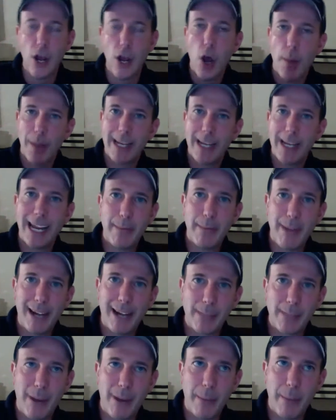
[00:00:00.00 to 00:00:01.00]
But getting back to
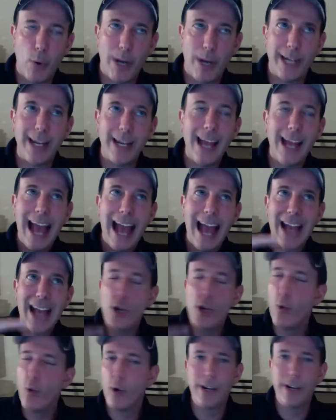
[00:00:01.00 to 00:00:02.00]
my point,
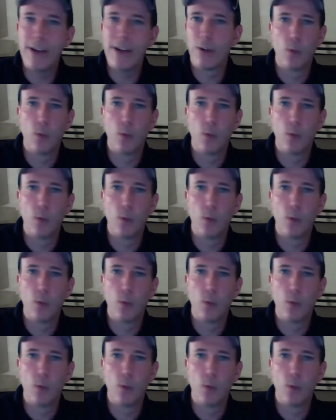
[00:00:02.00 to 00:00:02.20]
you are never